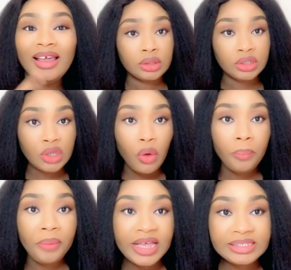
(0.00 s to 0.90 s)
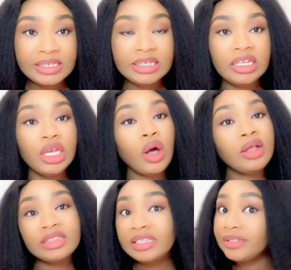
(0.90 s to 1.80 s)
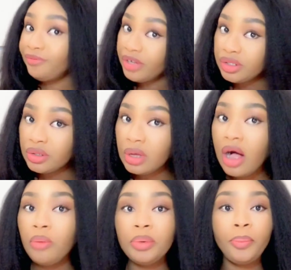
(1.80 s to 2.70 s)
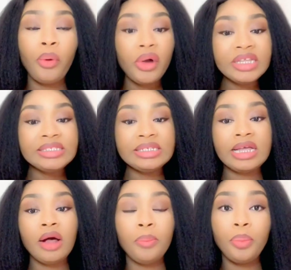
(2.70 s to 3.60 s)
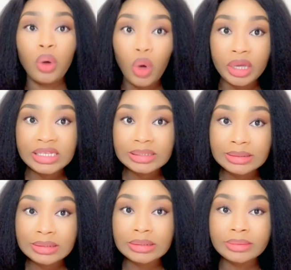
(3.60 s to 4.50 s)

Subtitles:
So basically on this video I'll be pointing out points,